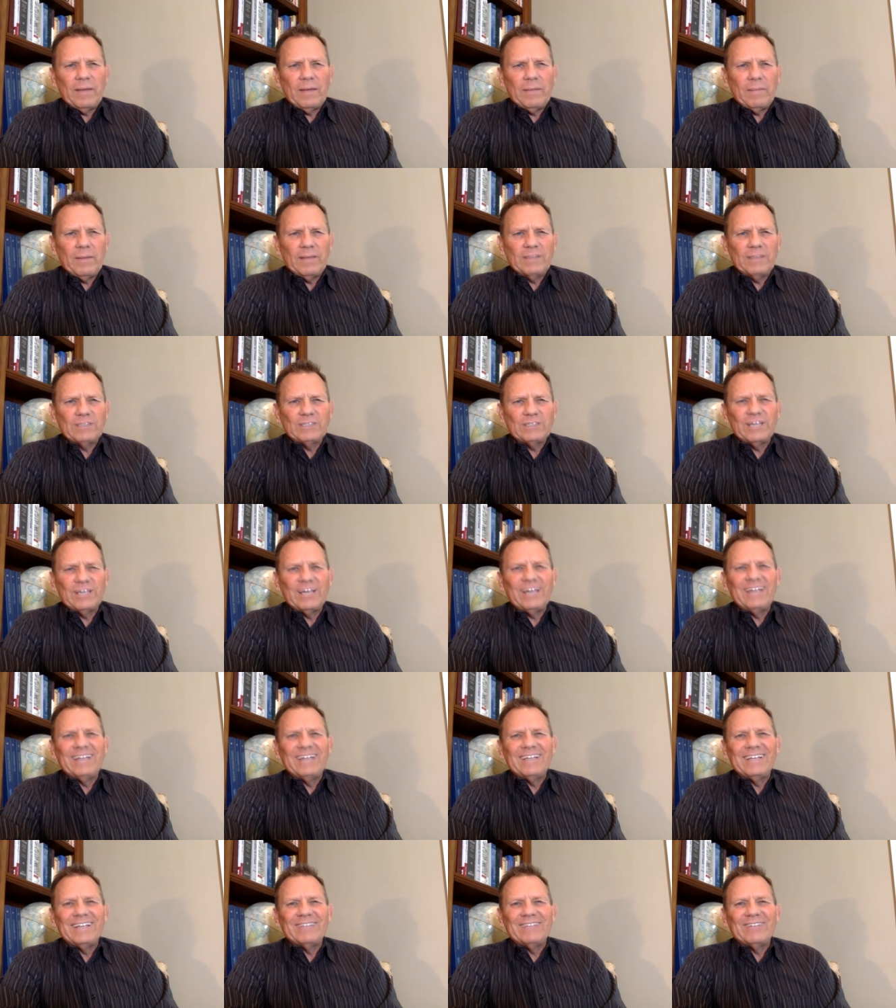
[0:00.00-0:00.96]
my, son
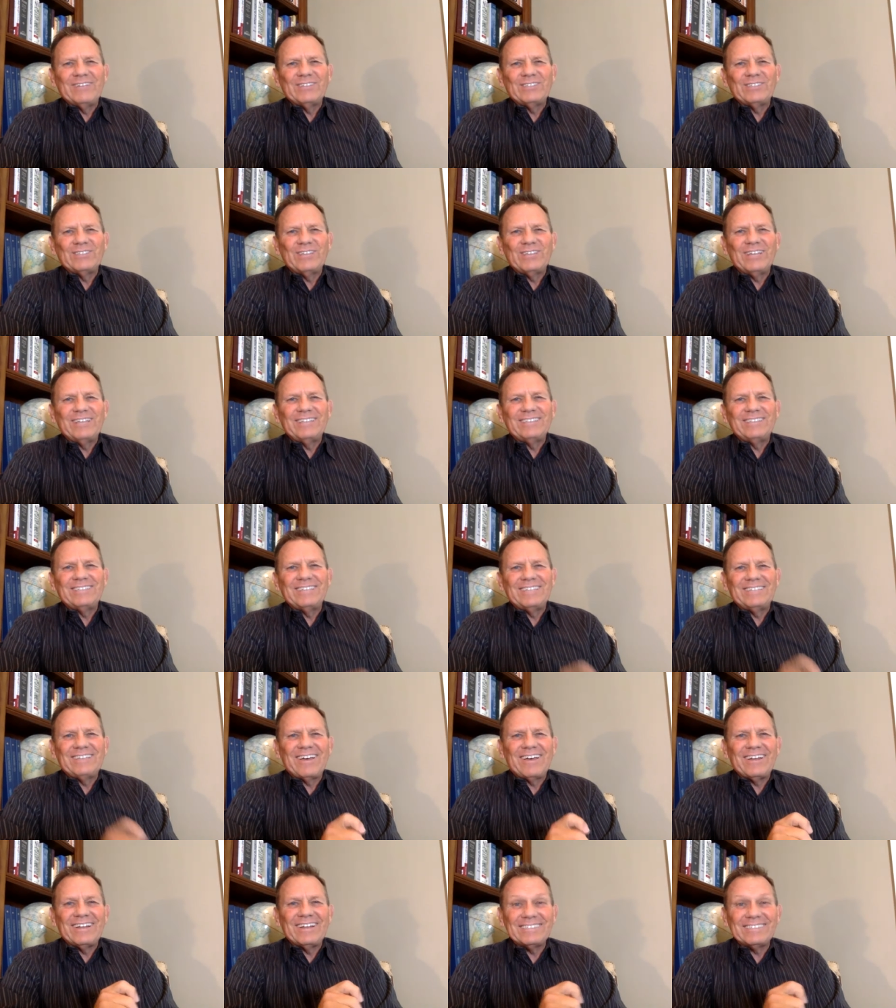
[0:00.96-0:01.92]
my son sent
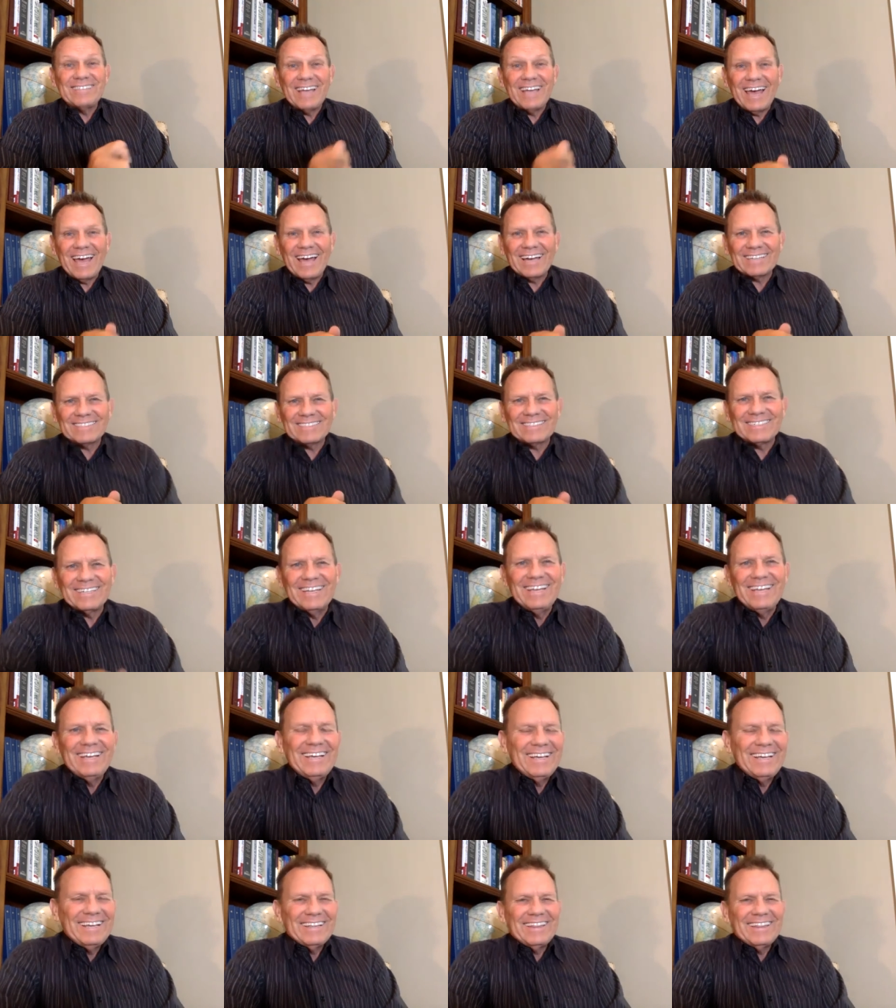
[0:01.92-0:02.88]
out a text
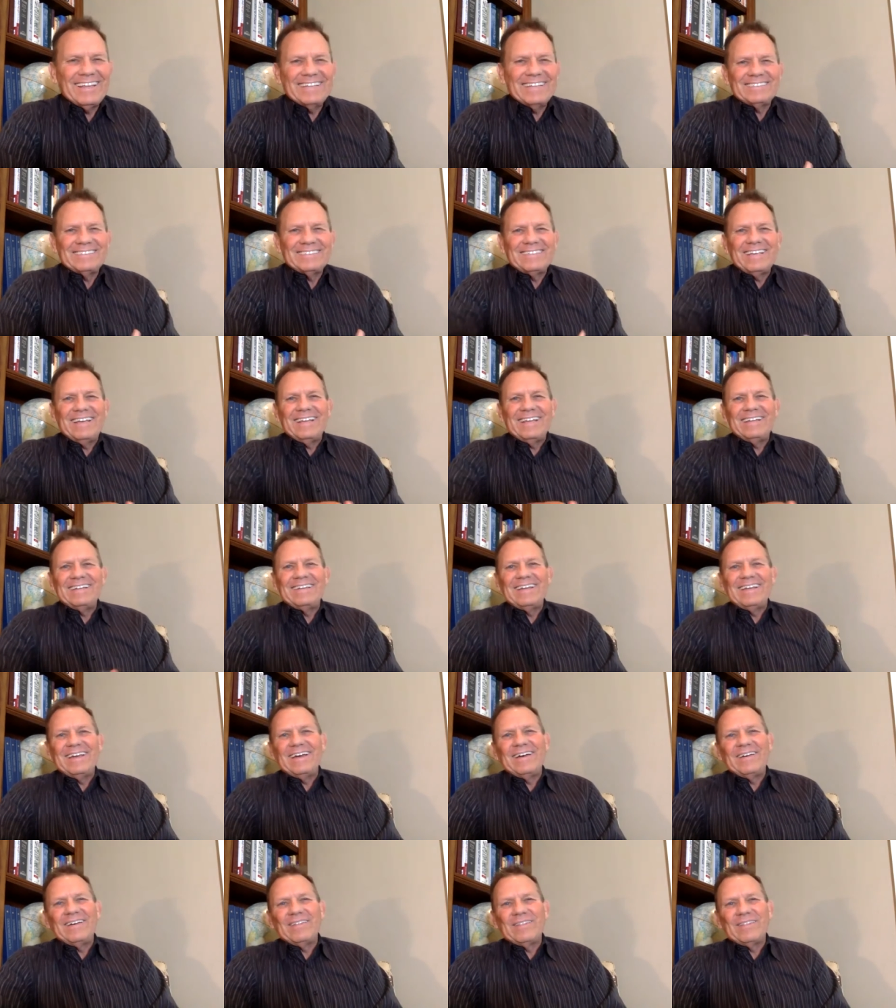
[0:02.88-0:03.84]
that said,
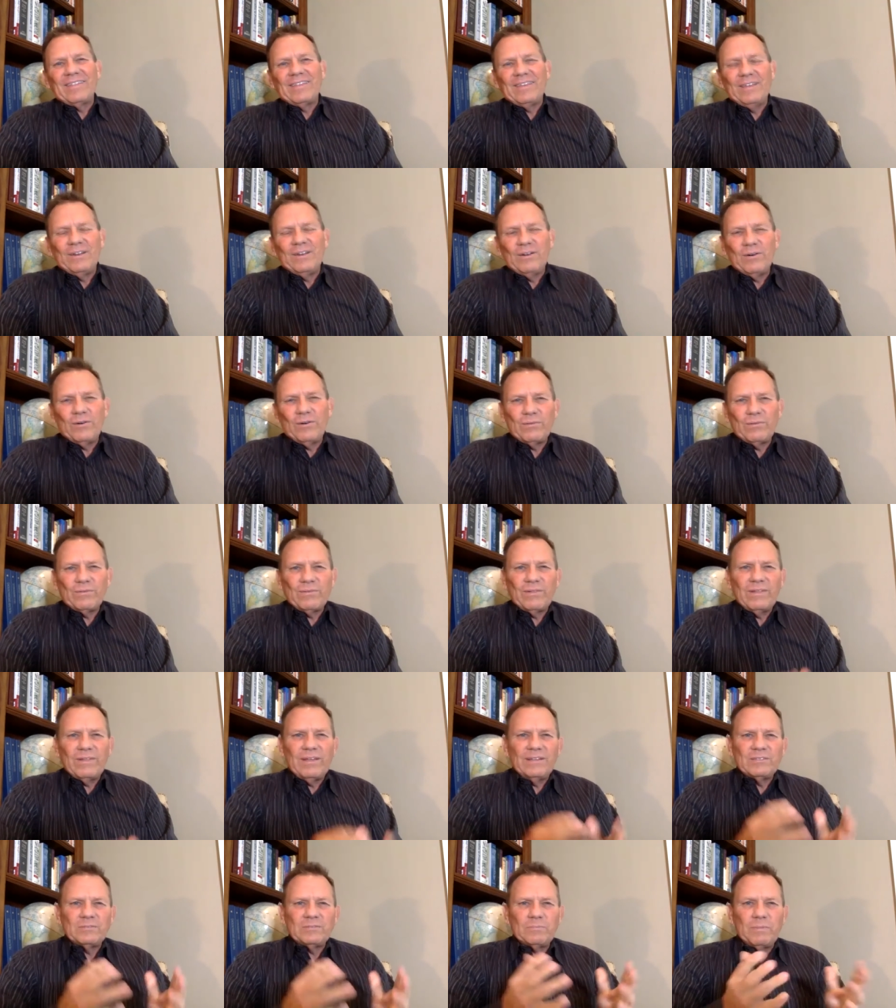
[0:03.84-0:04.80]
uh, you know,
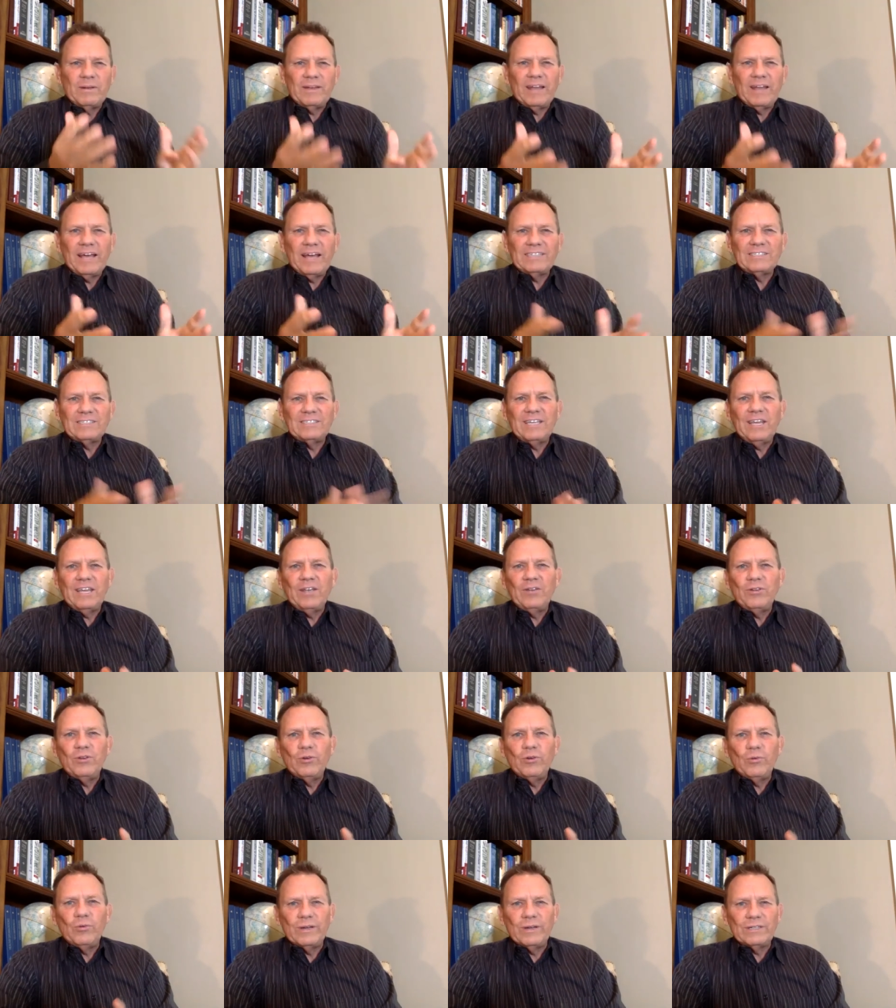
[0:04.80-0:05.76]
it's been nice seeing
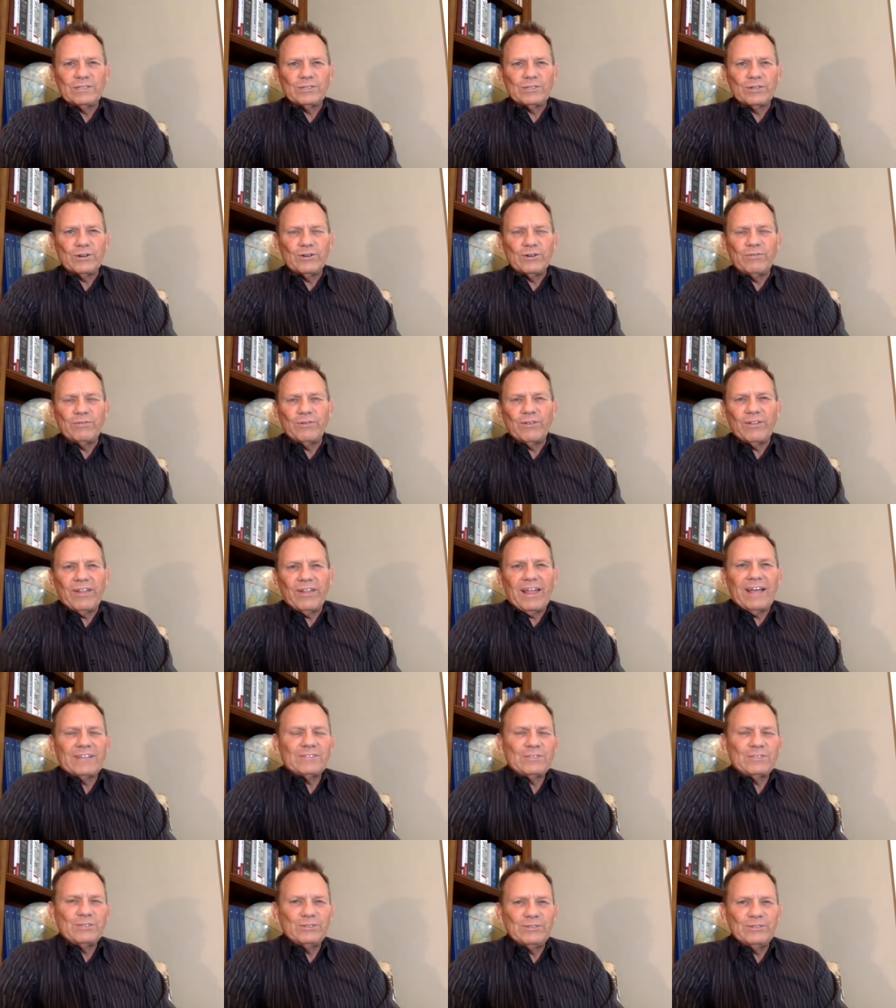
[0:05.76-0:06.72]
you, Winter, for the
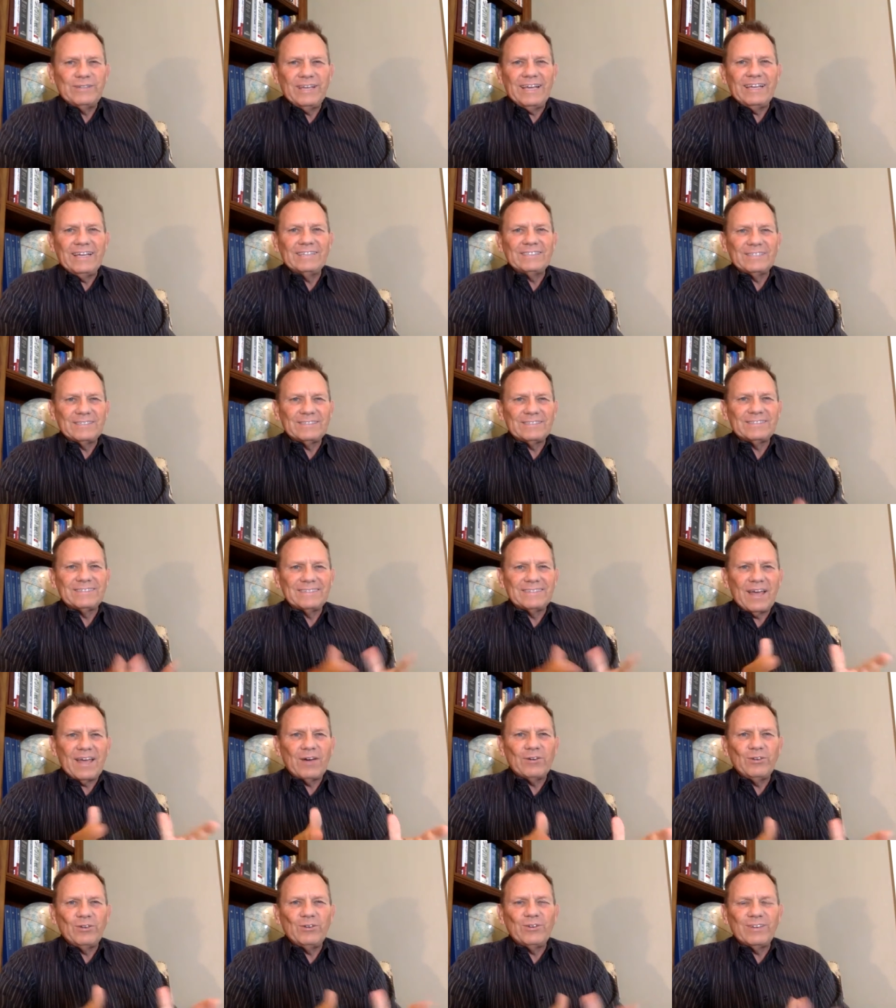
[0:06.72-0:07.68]
last two days. It's
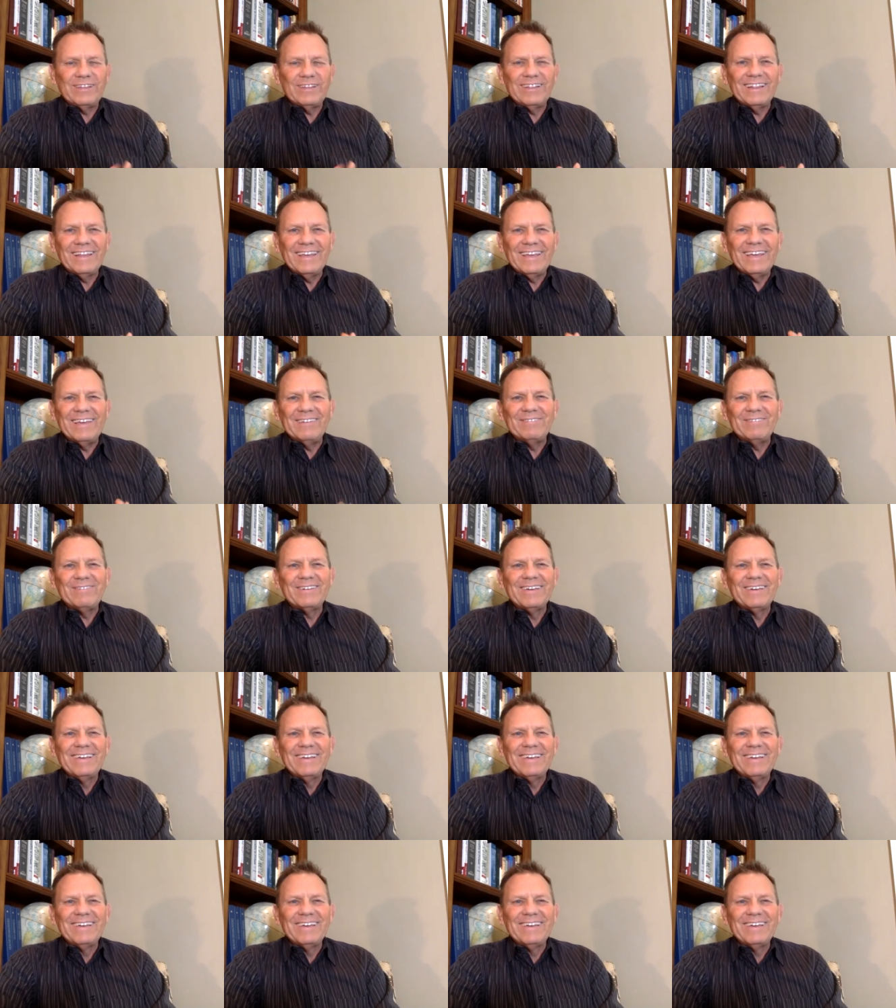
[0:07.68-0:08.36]
now you can leave.